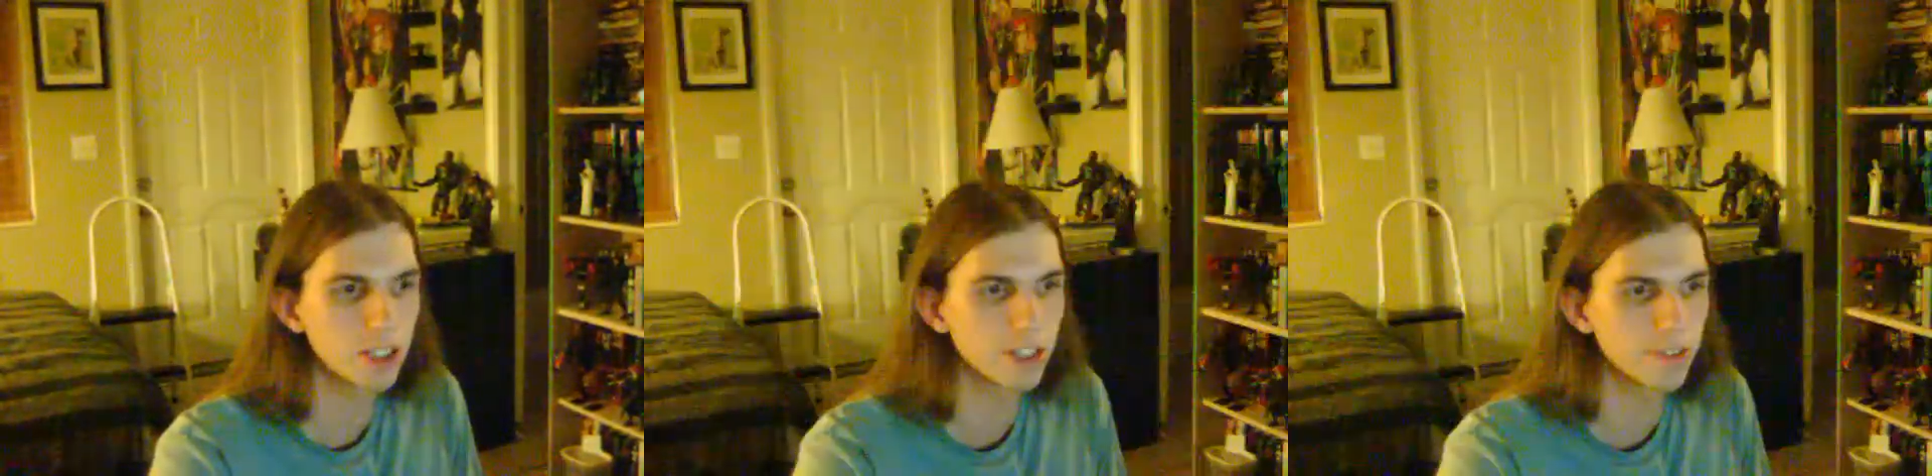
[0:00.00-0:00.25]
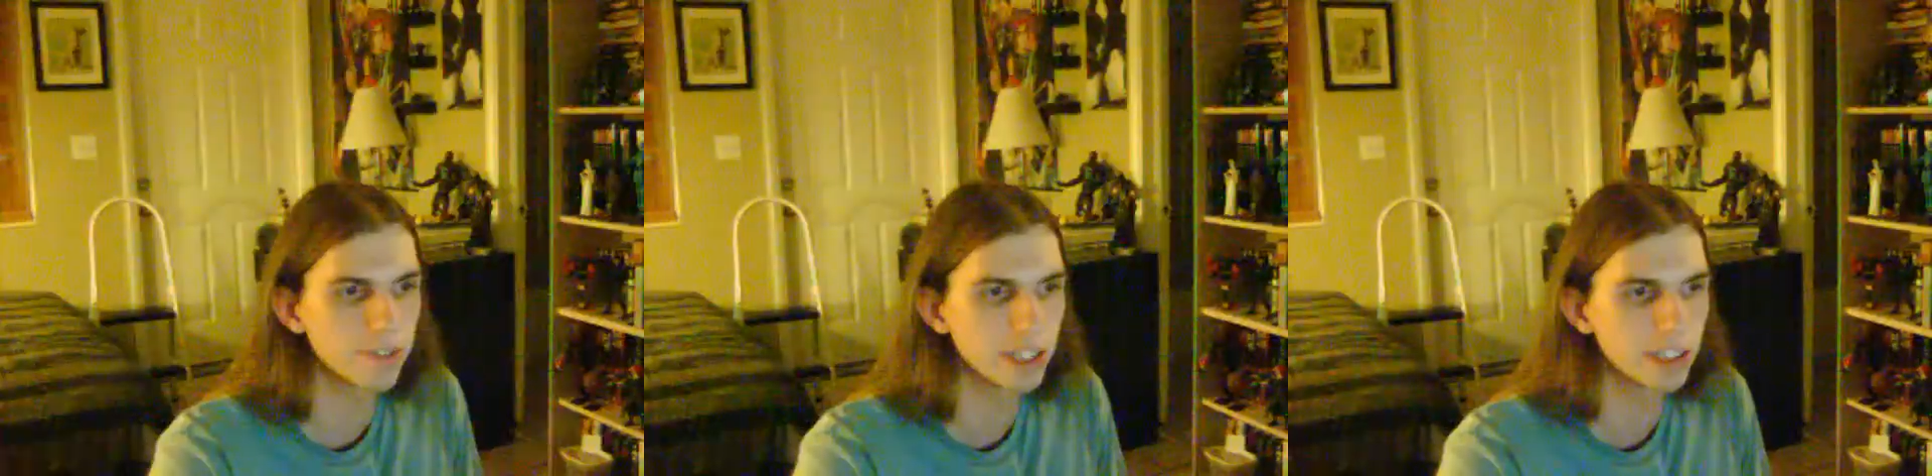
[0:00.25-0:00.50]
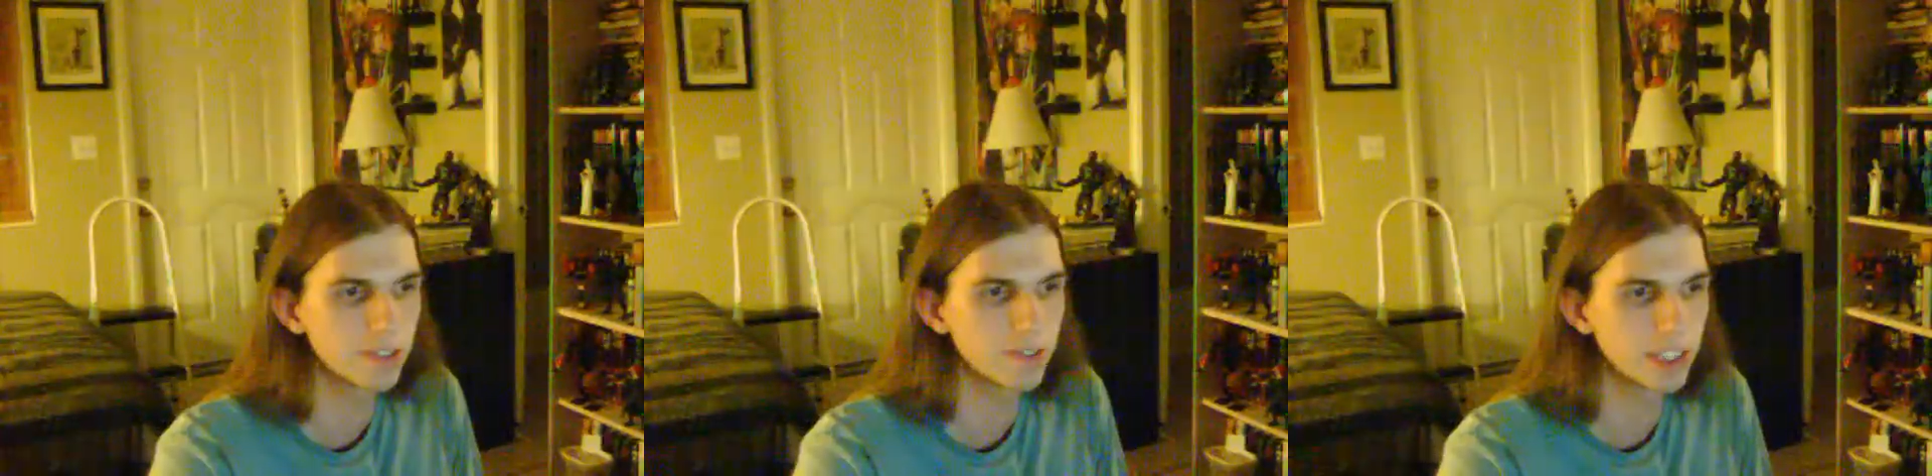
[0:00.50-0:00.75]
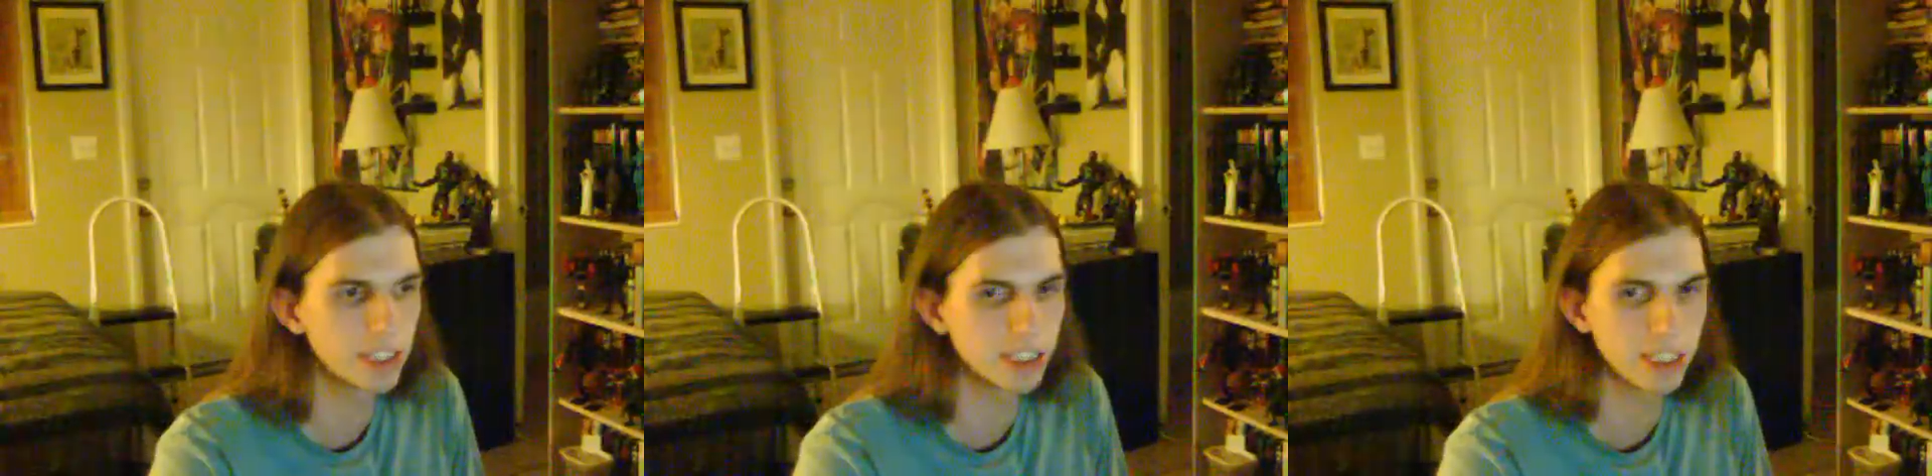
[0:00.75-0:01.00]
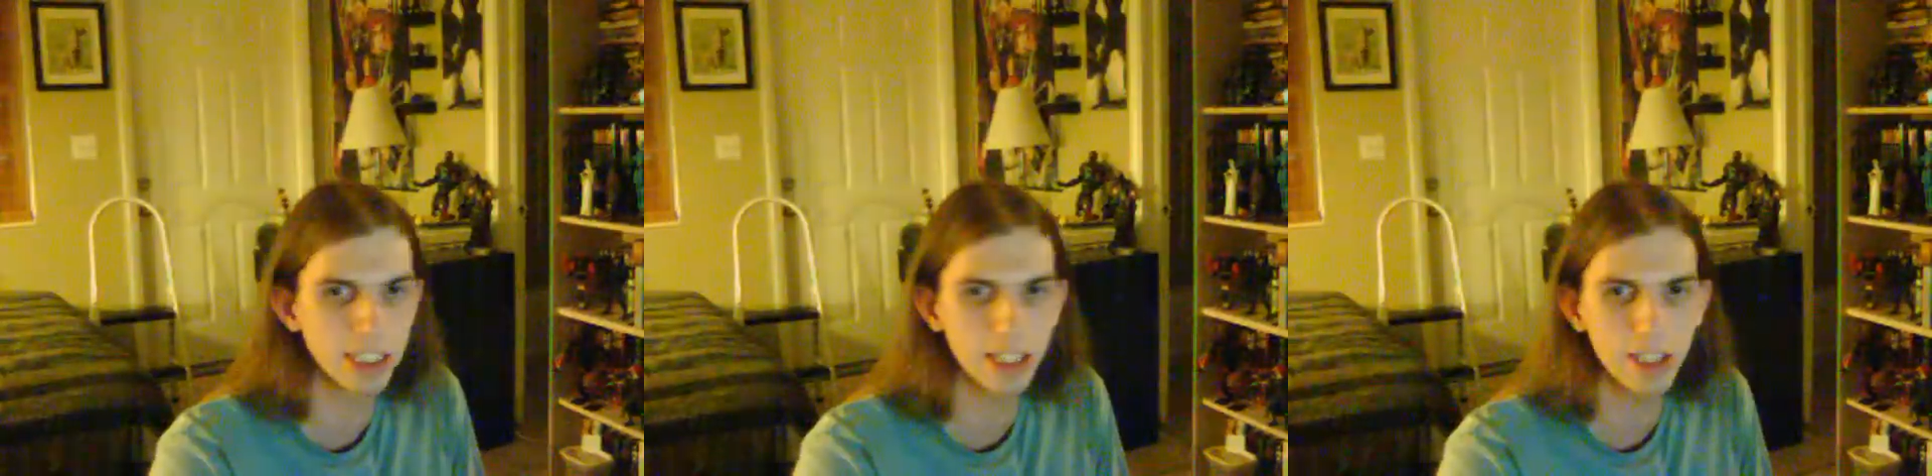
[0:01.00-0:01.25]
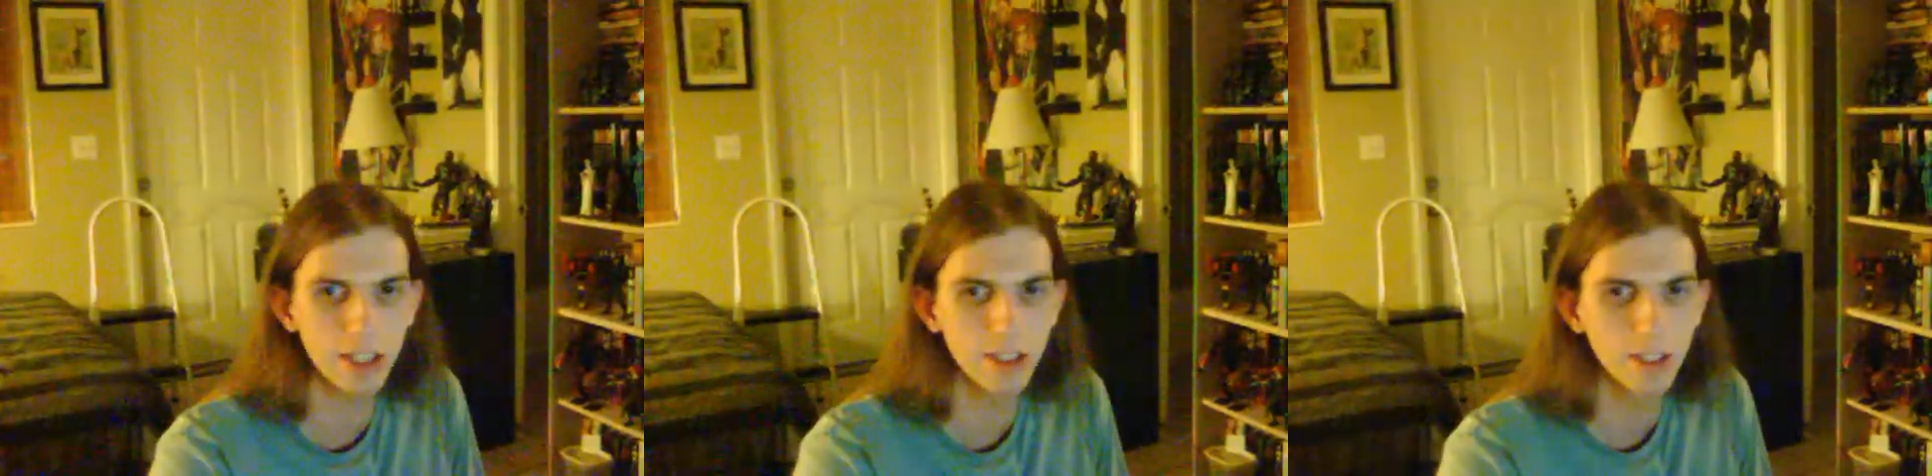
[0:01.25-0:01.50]
The Face of
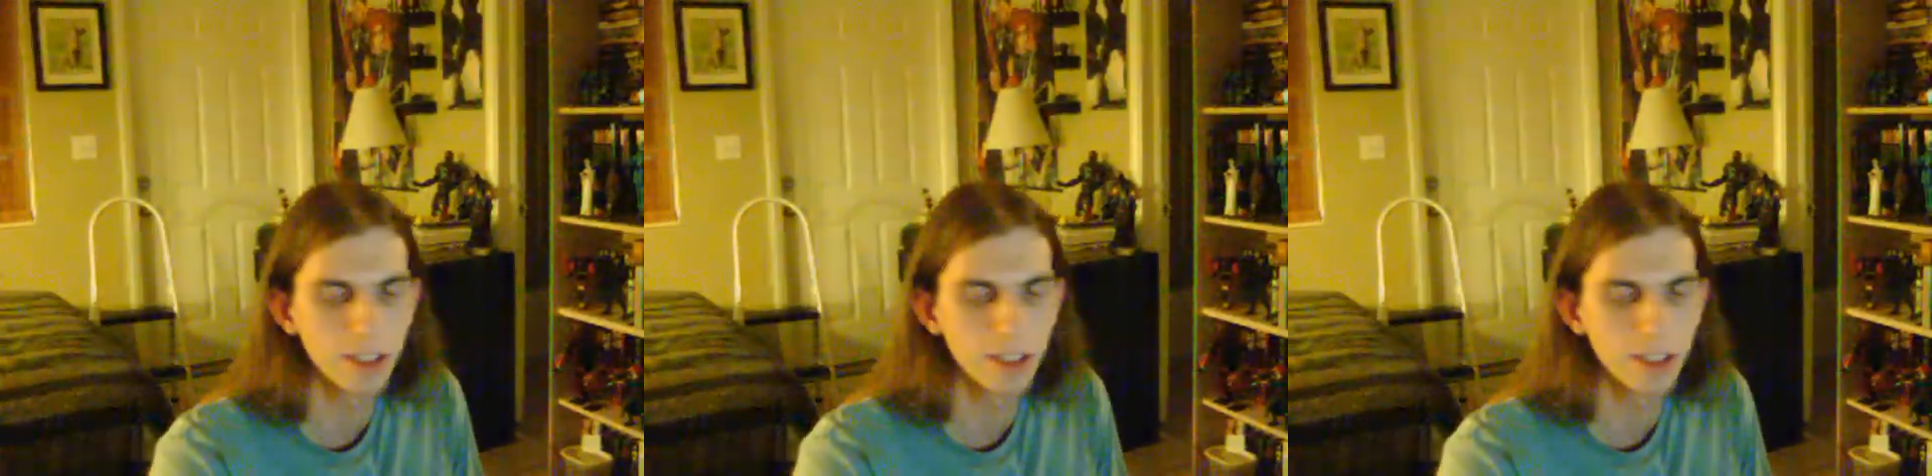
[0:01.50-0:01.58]
Nijika.